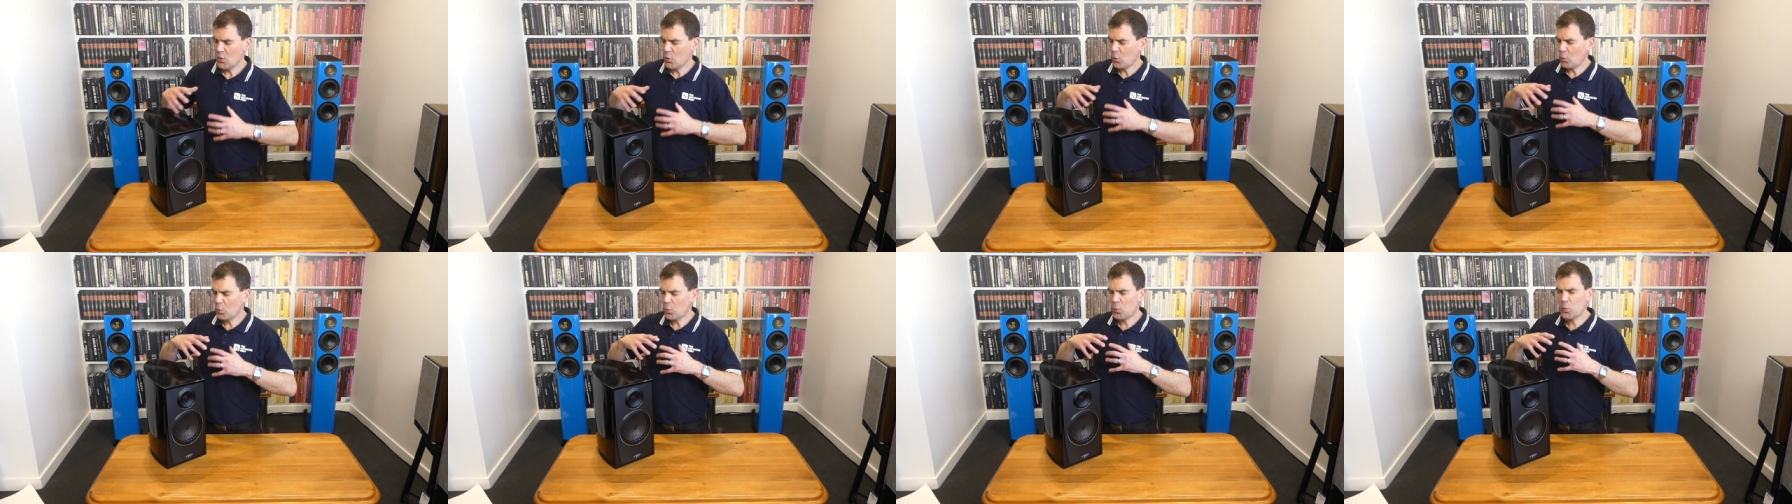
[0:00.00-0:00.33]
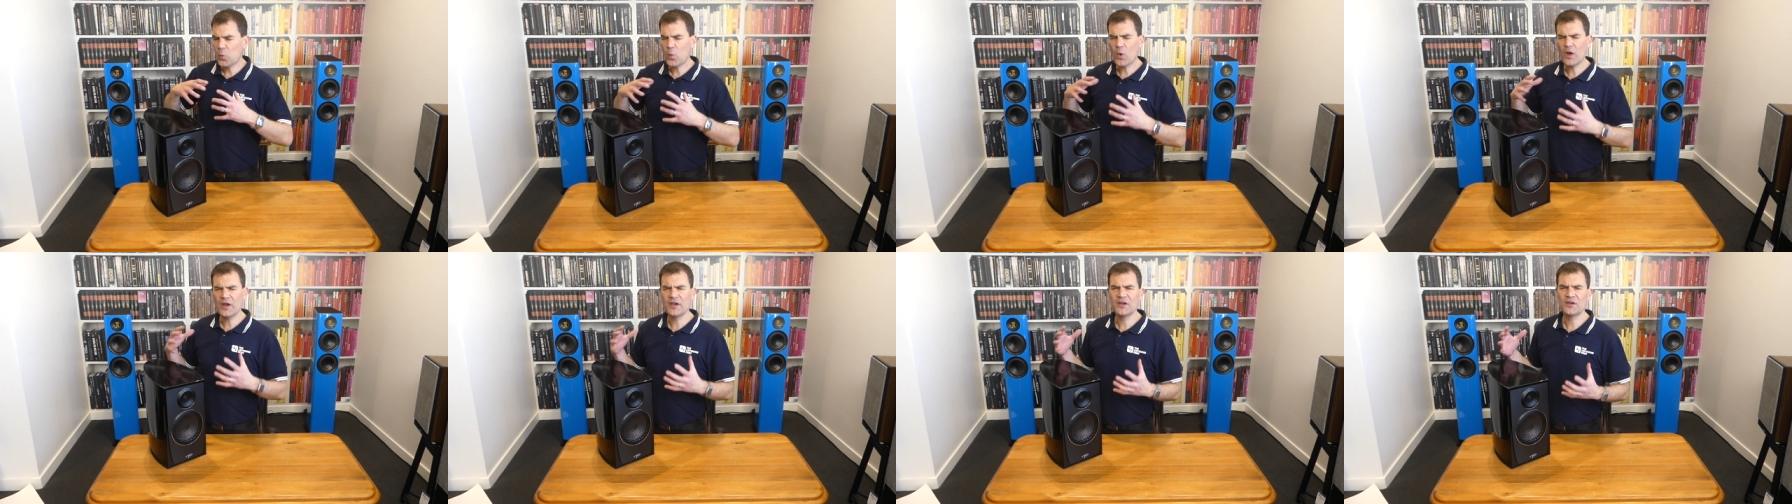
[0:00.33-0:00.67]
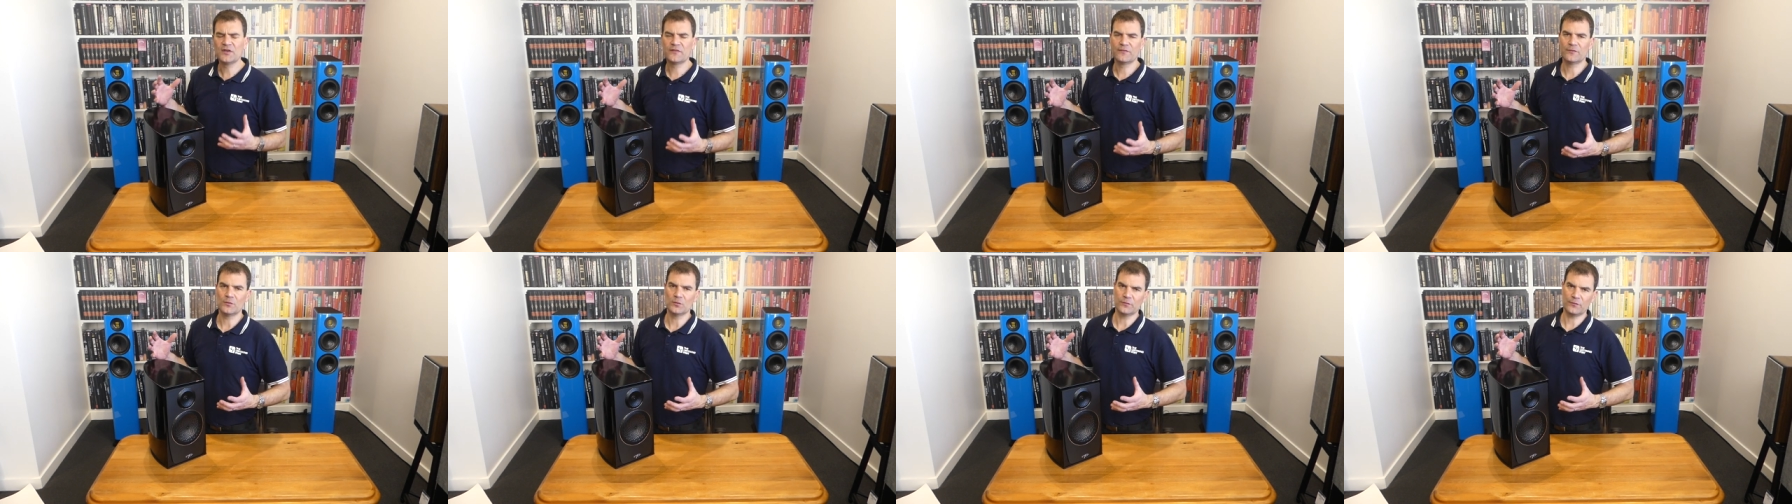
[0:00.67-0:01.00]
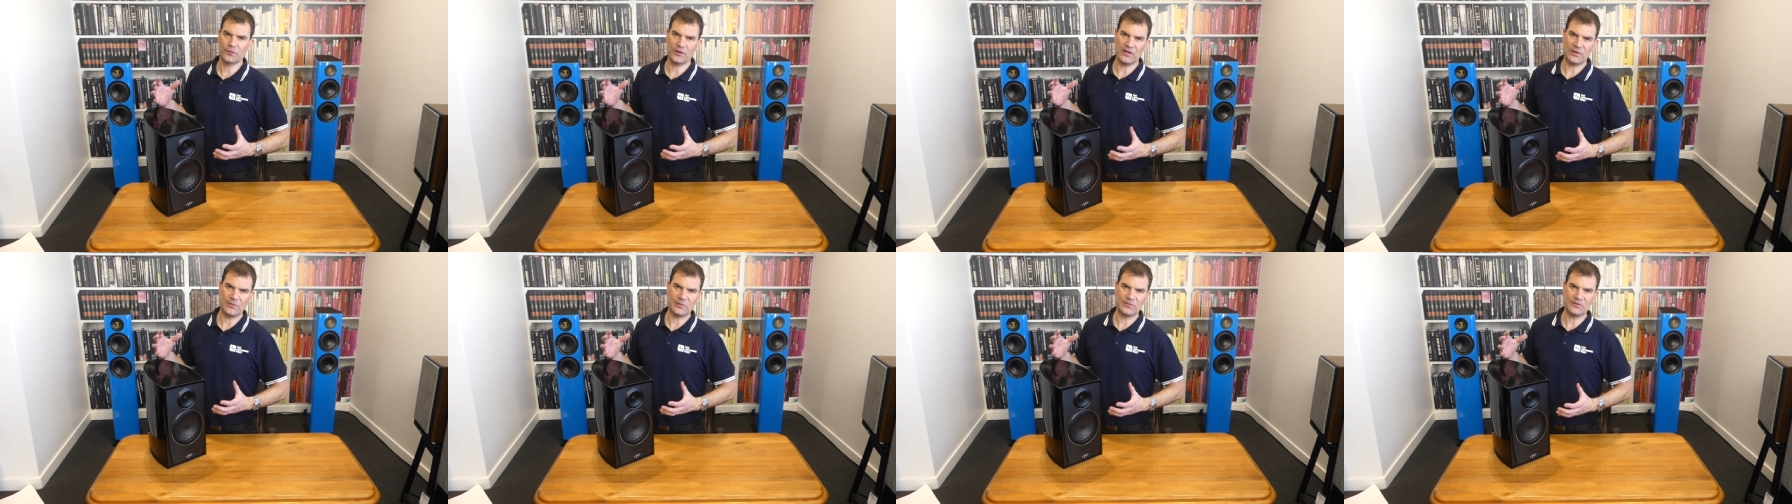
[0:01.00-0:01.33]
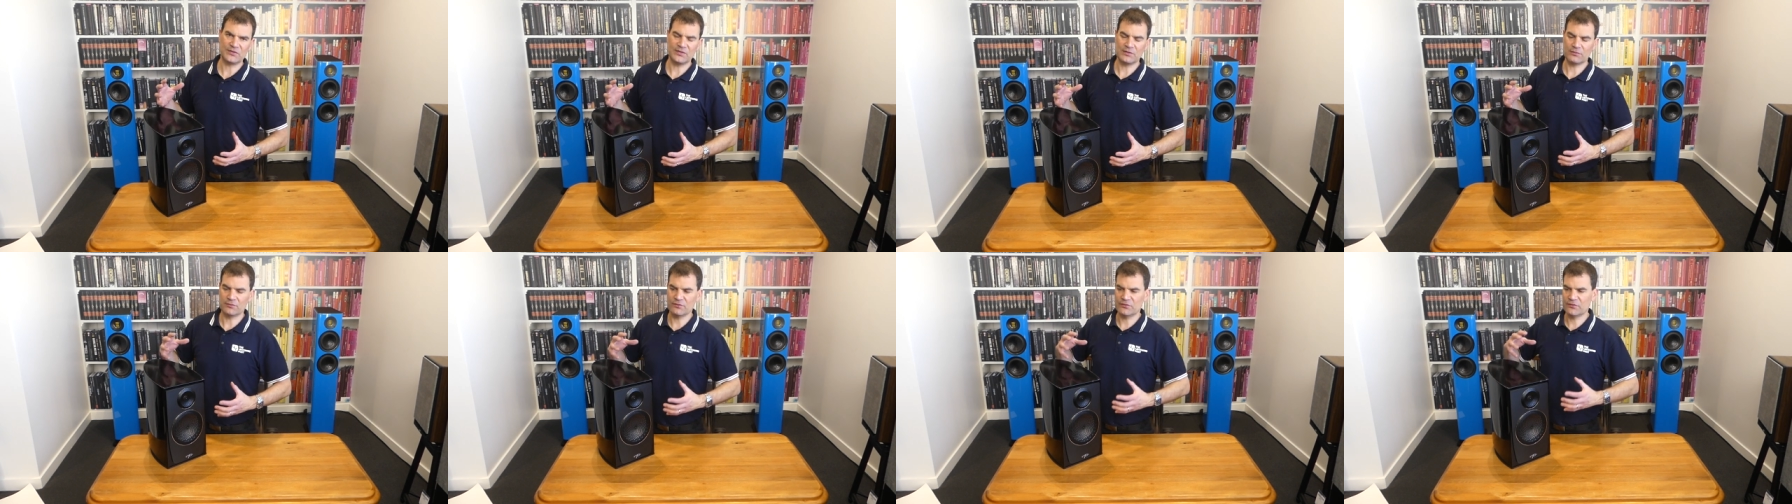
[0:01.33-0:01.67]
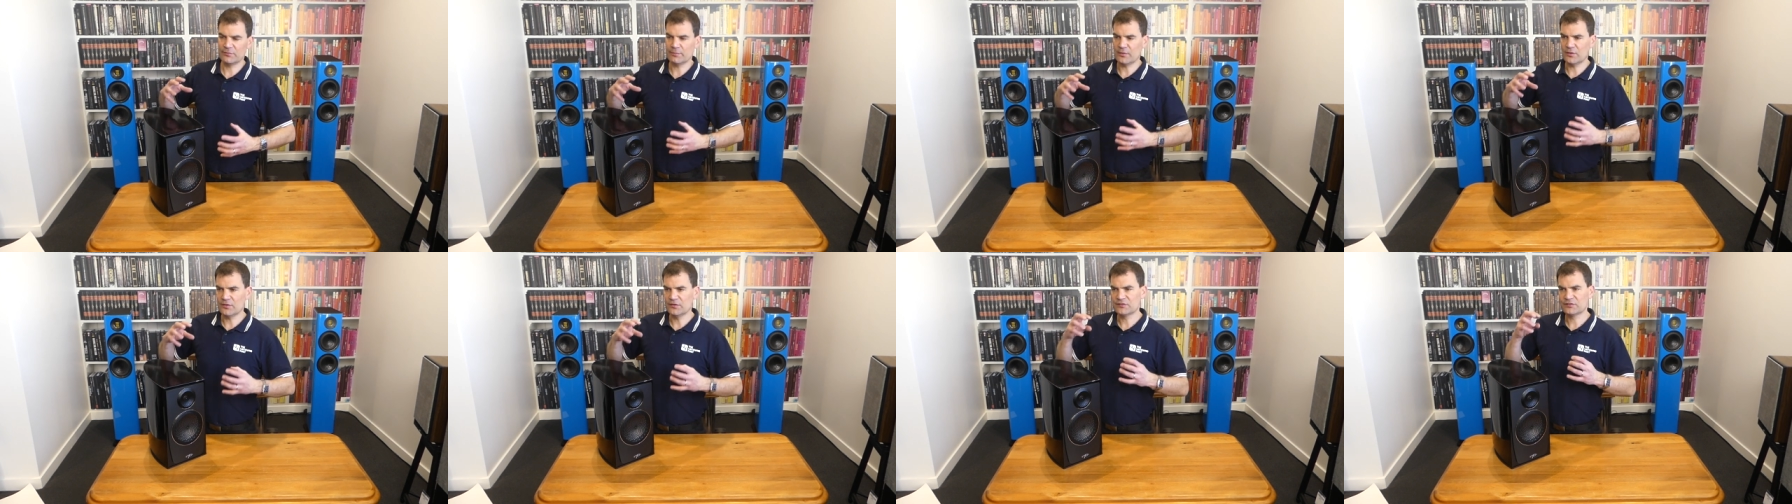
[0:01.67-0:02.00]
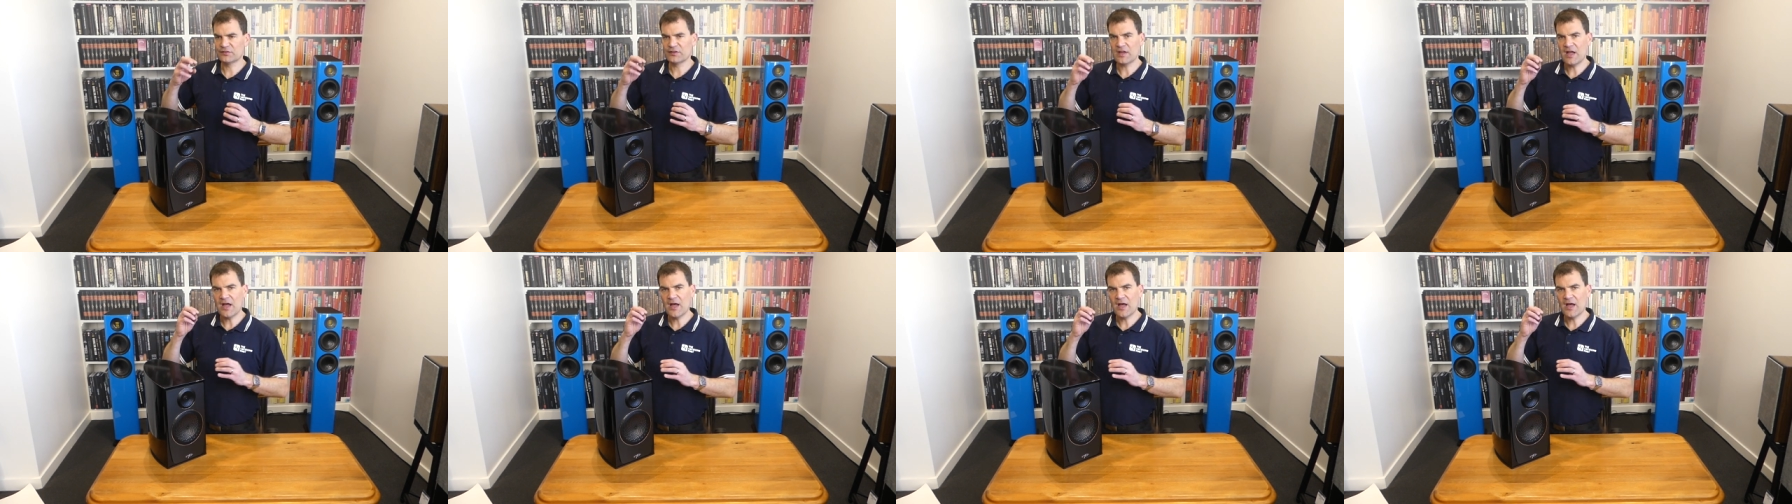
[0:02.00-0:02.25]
Wonderful frequency response,